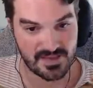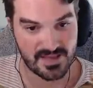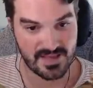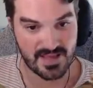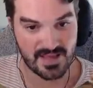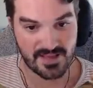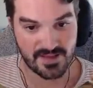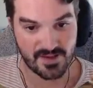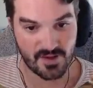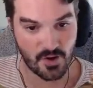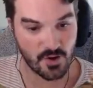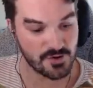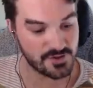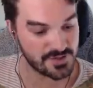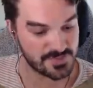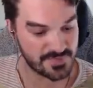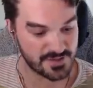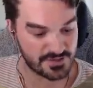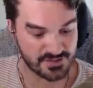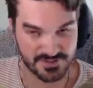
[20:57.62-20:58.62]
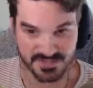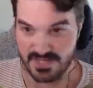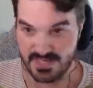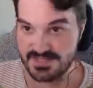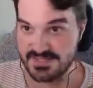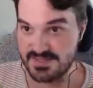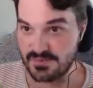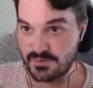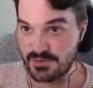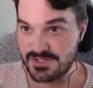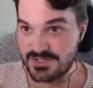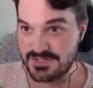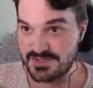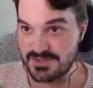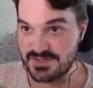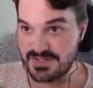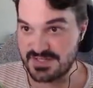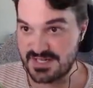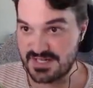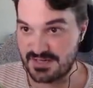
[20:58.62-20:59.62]
uh, only because I did want to do
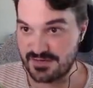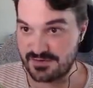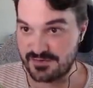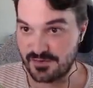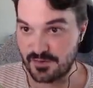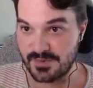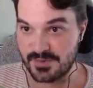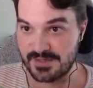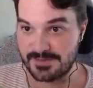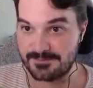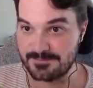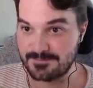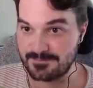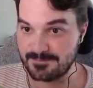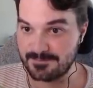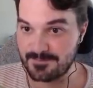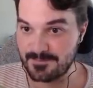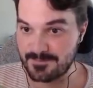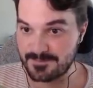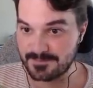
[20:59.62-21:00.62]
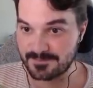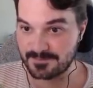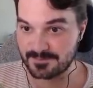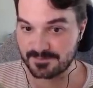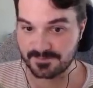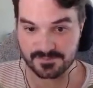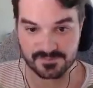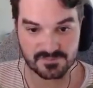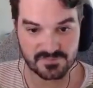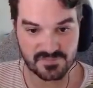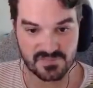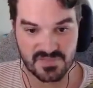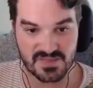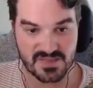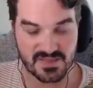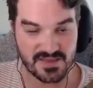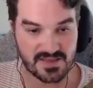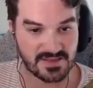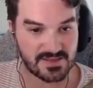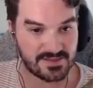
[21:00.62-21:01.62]
the terraforming.
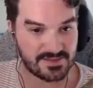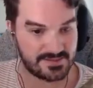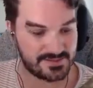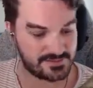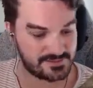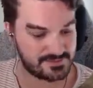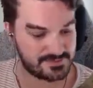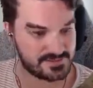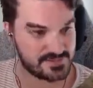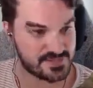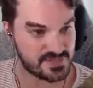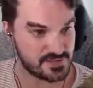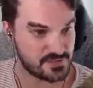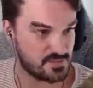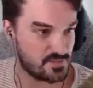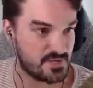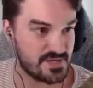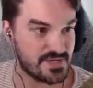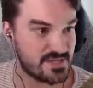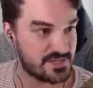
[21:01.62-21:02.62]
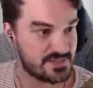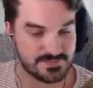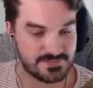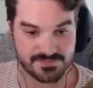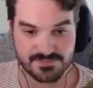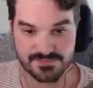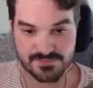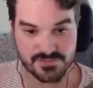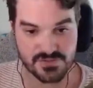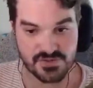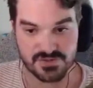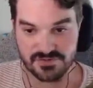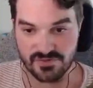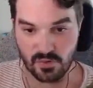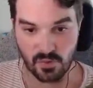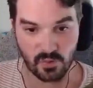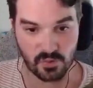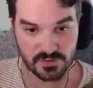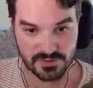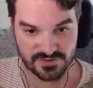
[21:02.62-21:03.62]
Uh, so we're going to move
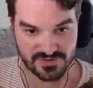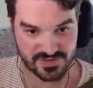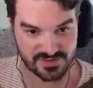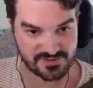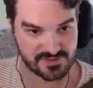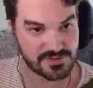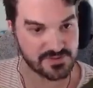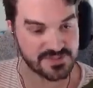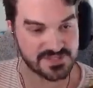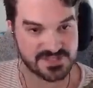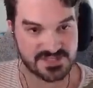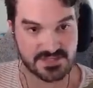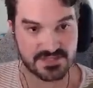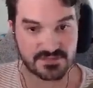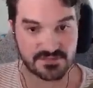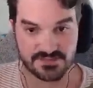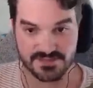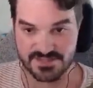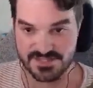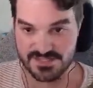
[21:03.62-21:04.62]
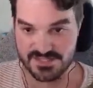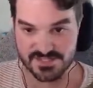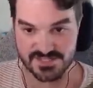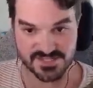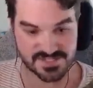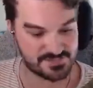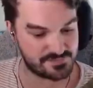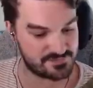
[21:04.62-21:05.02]
all of our focus now onto just